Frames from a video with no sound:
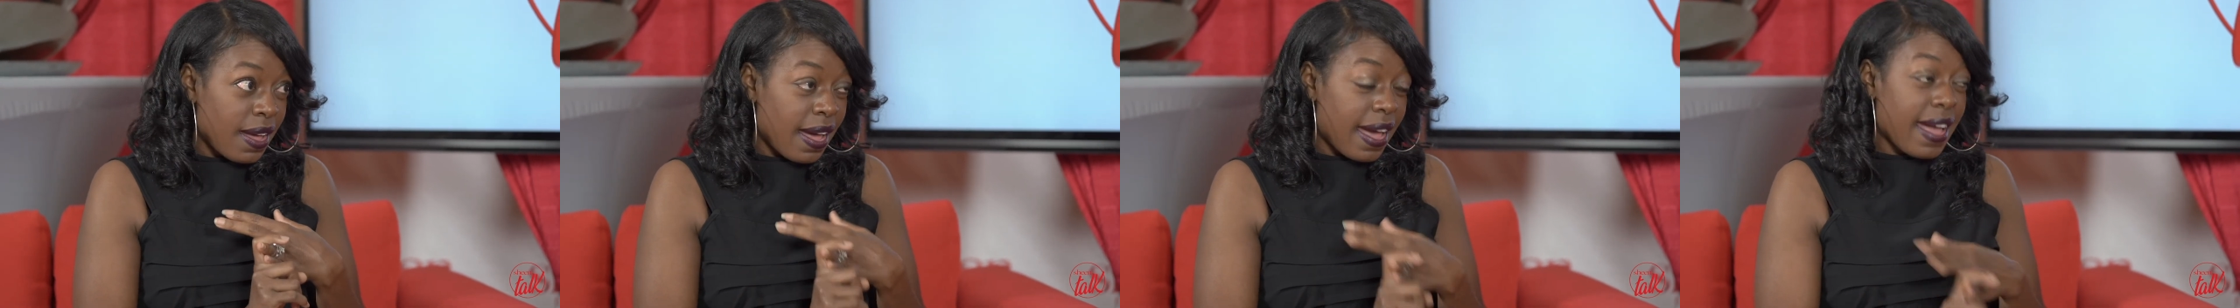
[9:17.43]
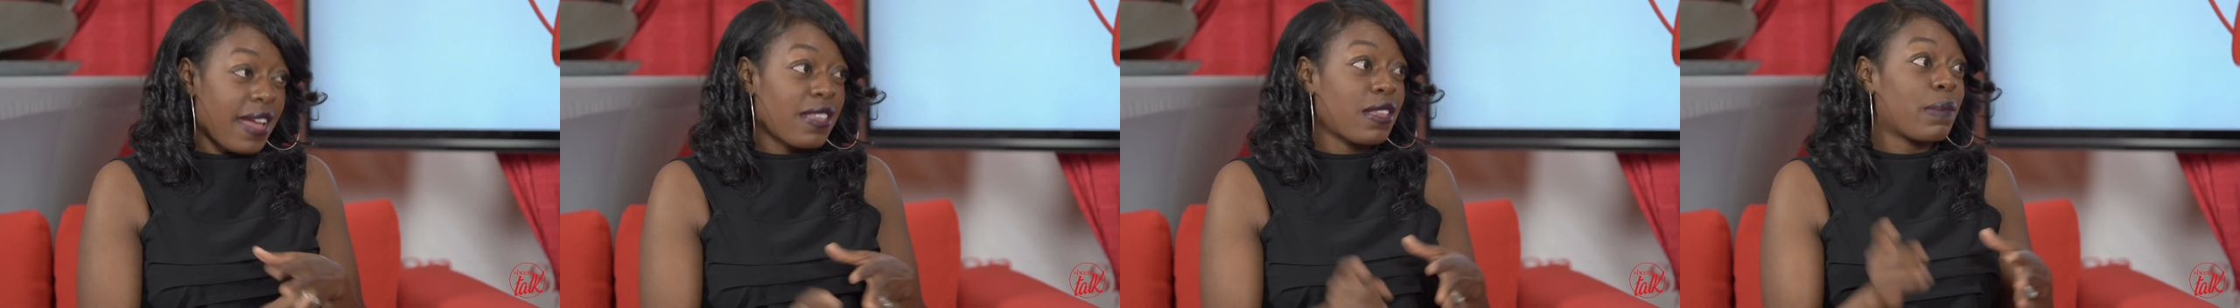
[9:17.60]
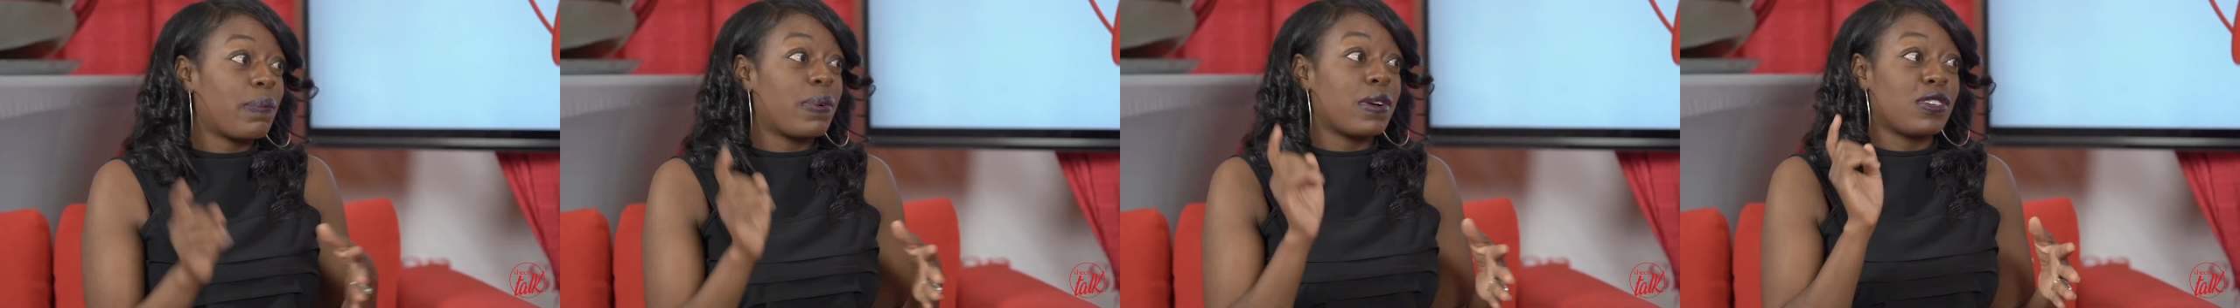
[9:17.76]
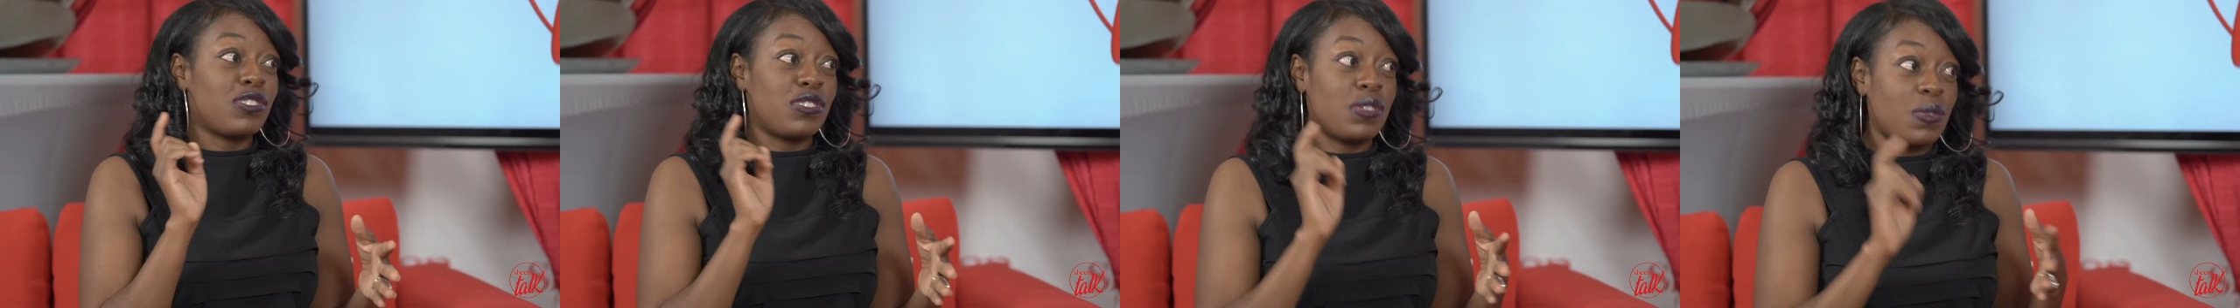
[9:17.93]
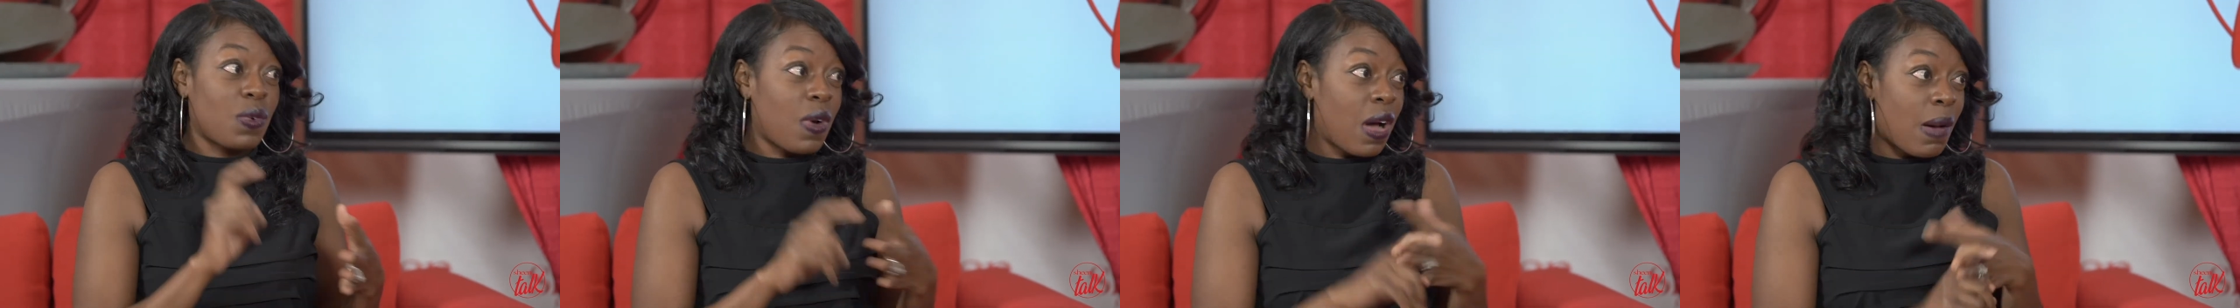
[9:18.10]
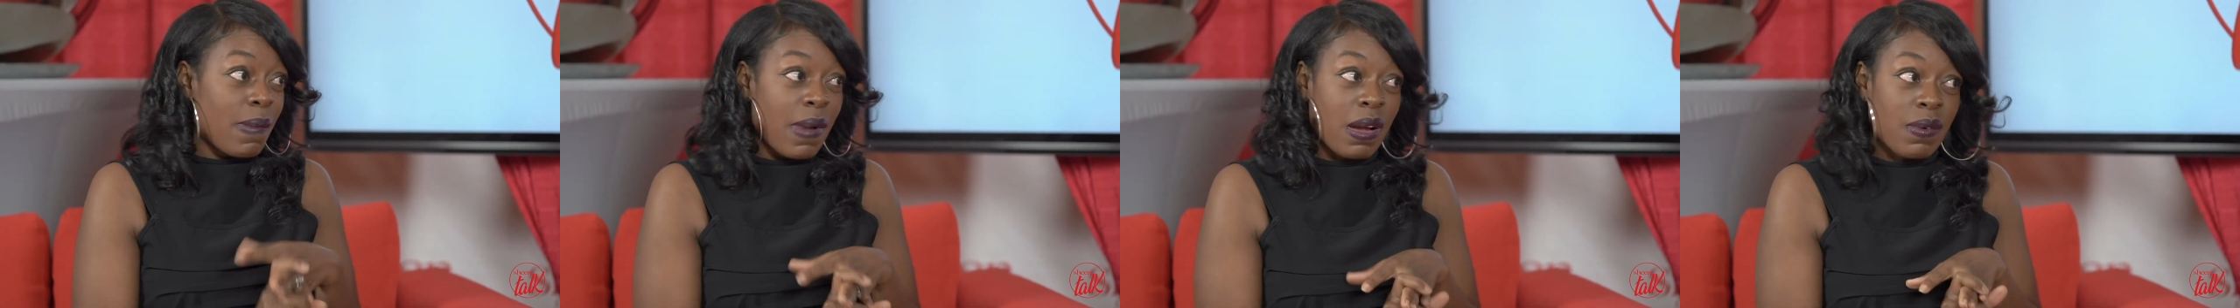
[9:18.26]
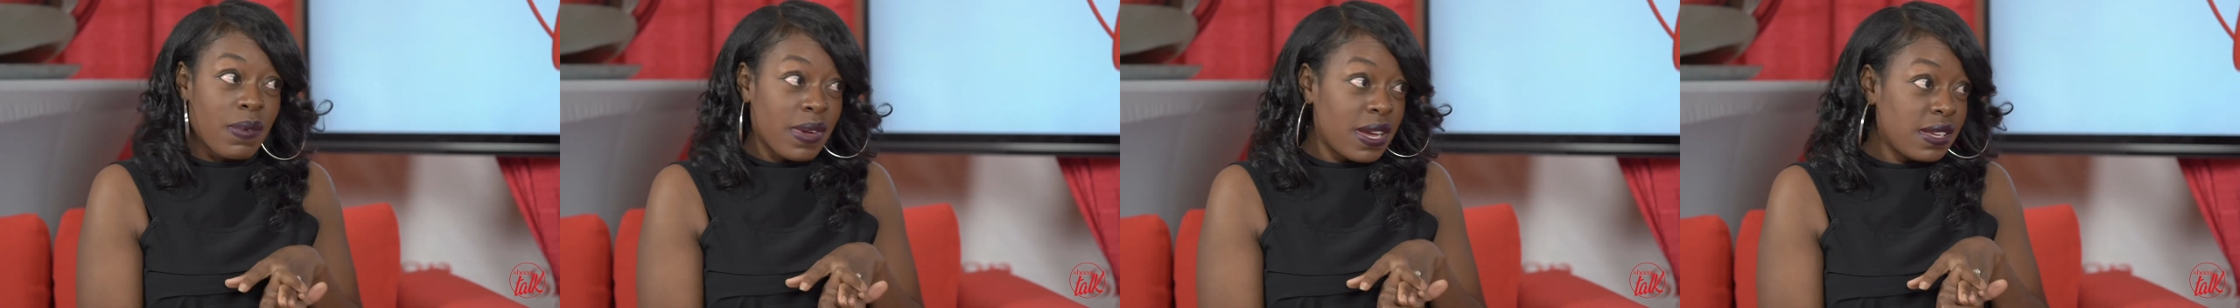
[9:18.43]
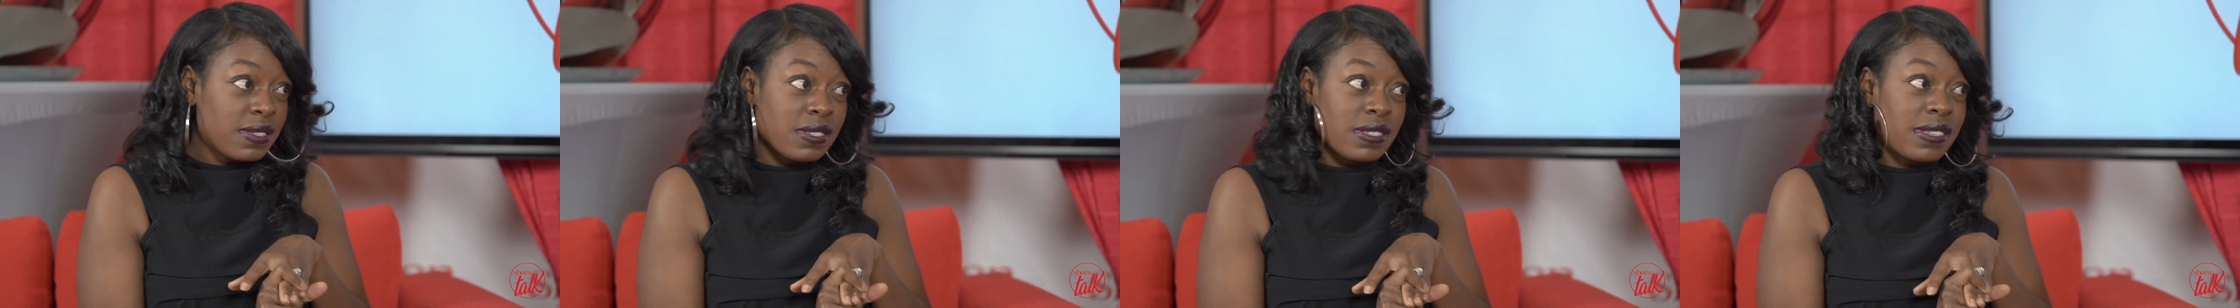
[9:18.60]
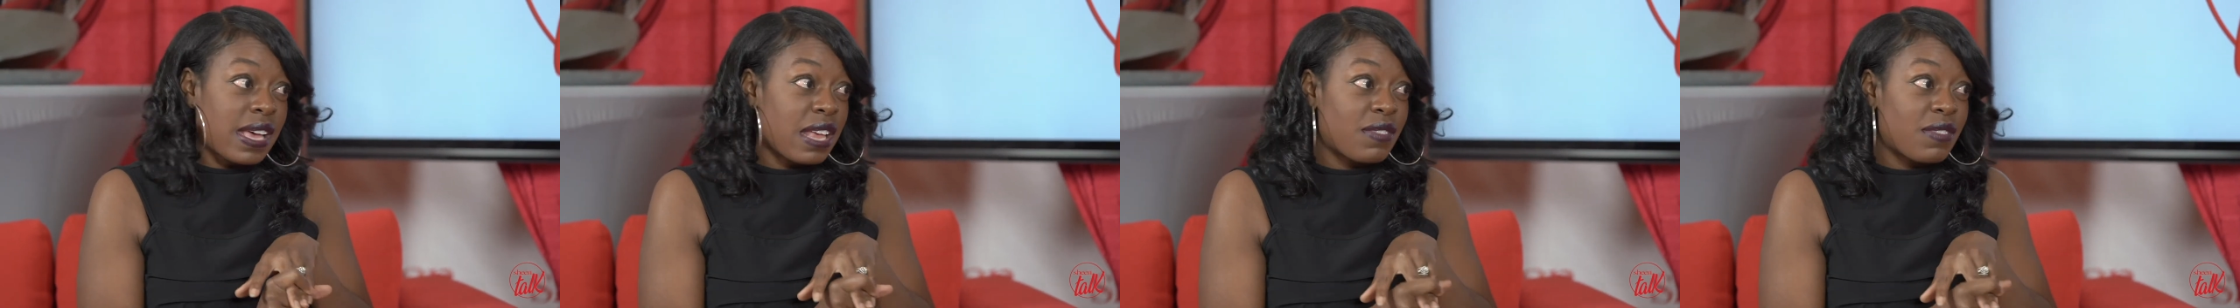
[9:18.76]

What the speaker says: I had to push through all my reasons